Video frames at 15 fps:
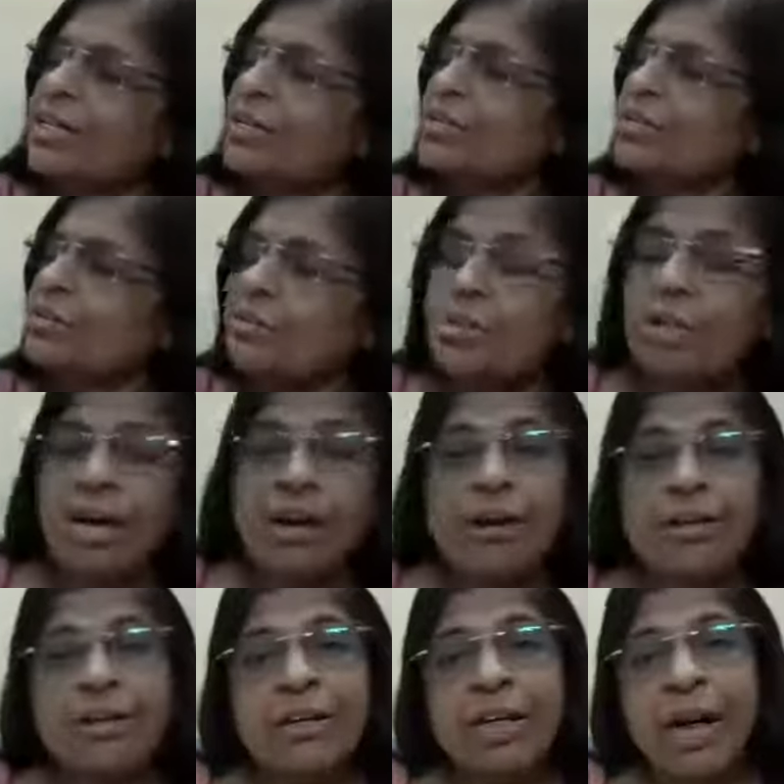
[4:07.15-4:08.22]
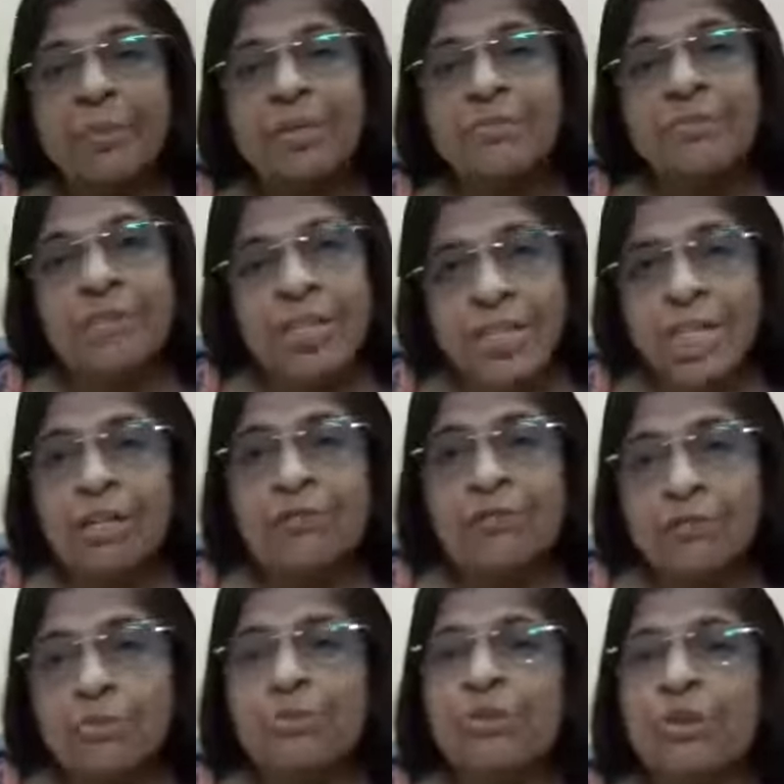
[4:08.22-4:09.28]
So, I mean, we eat
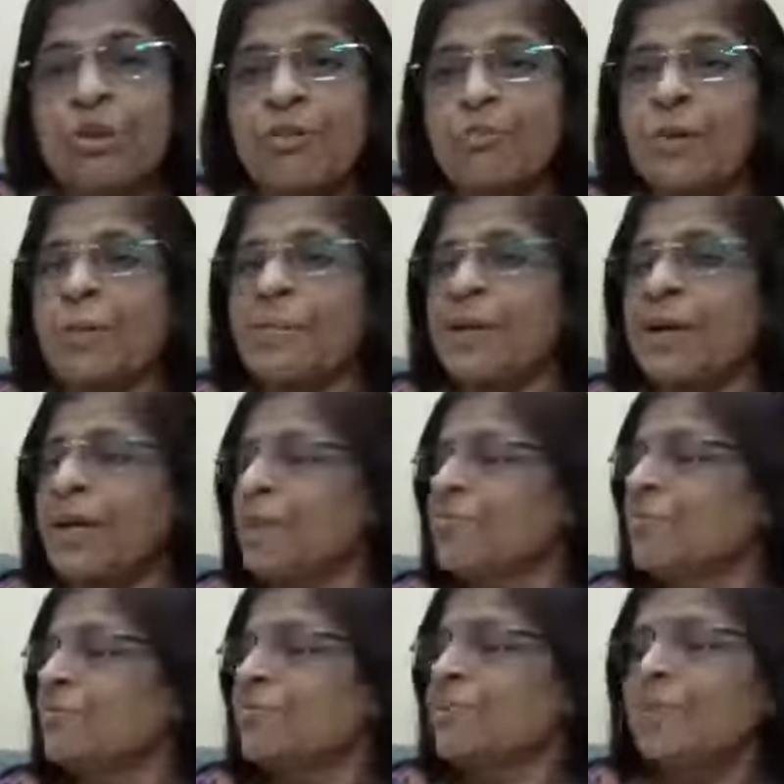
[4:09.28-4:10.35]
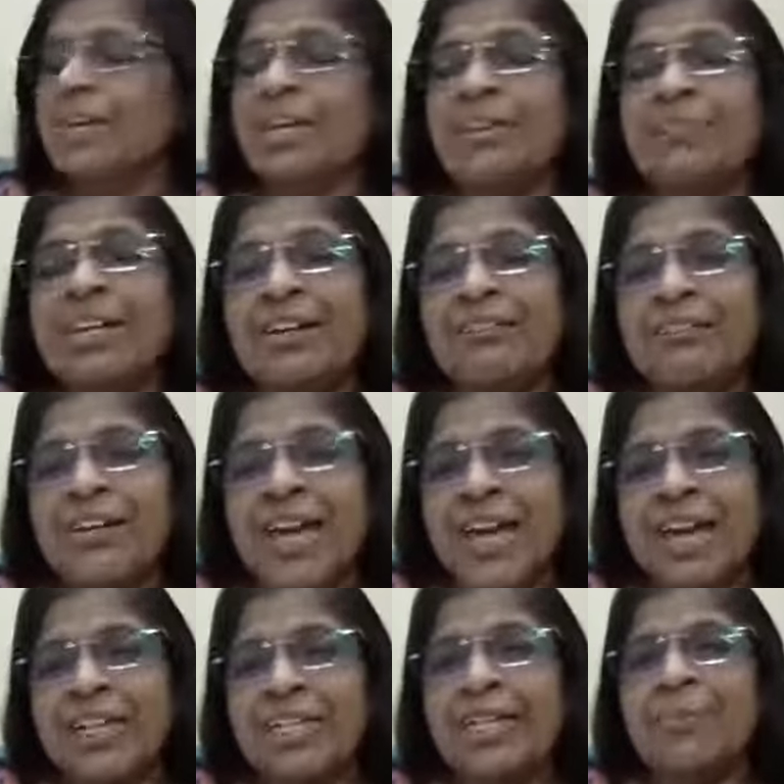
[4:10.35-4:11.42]
fruit of papaya, but we were never
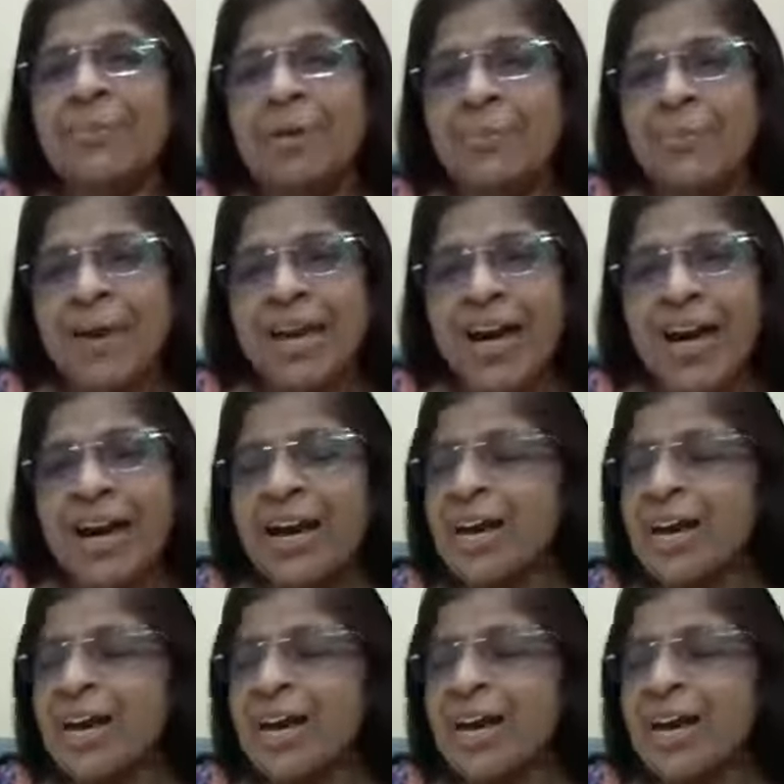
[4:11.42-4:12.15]
aware that papaya